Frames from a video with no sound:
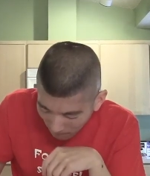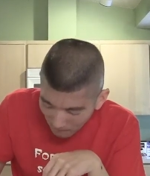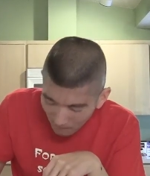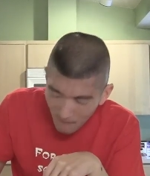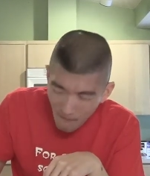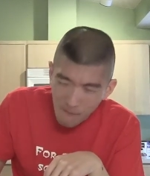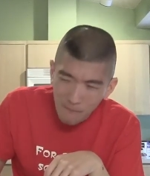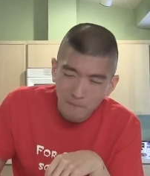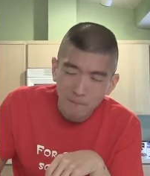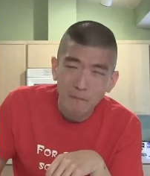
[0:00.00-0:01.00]

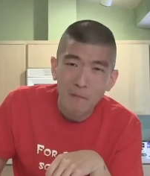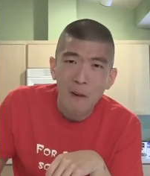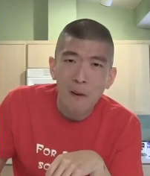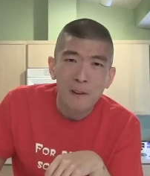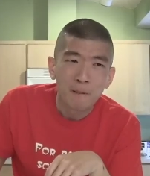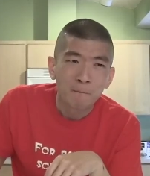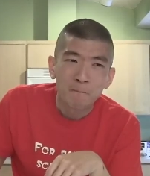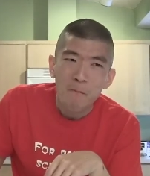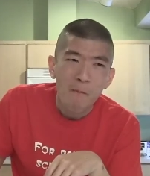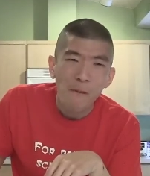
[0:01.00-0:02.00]

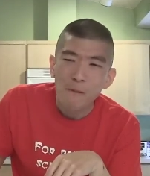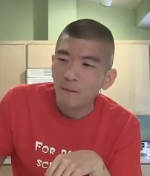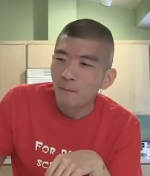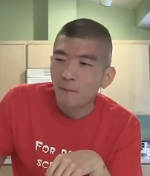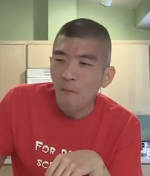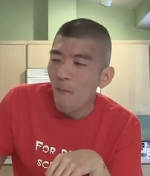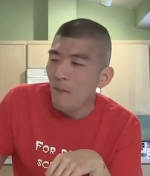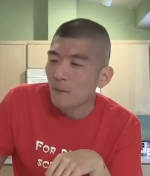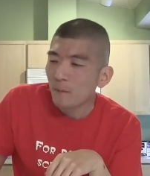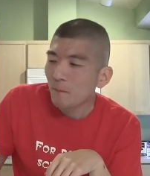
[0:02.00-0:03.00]

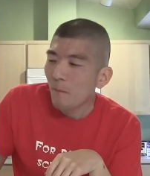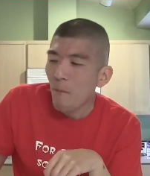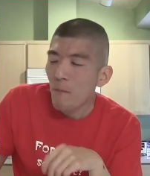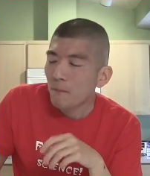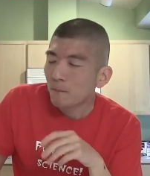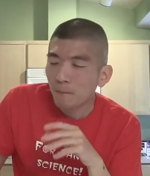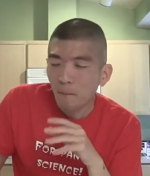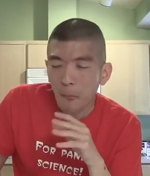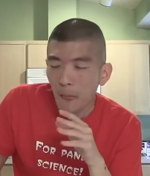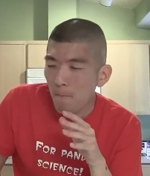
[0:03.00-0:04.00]

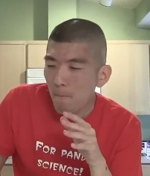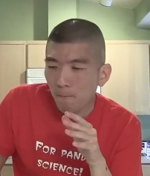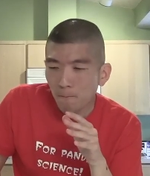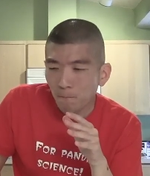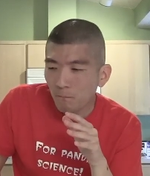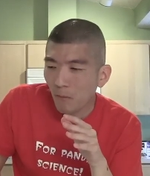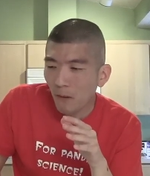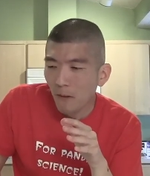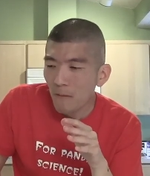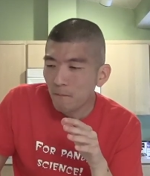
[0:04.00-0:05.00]

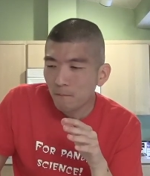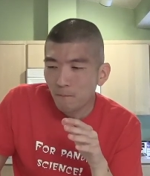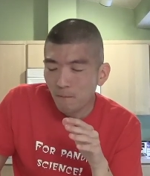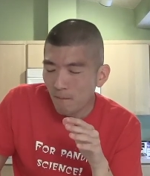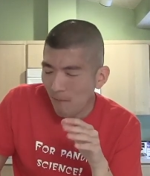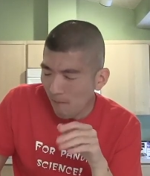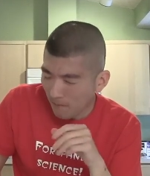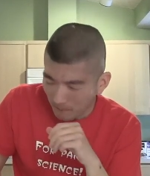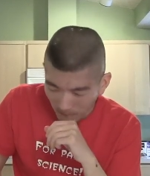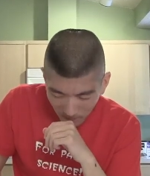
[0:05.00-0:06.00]
No one is speaking in this clip.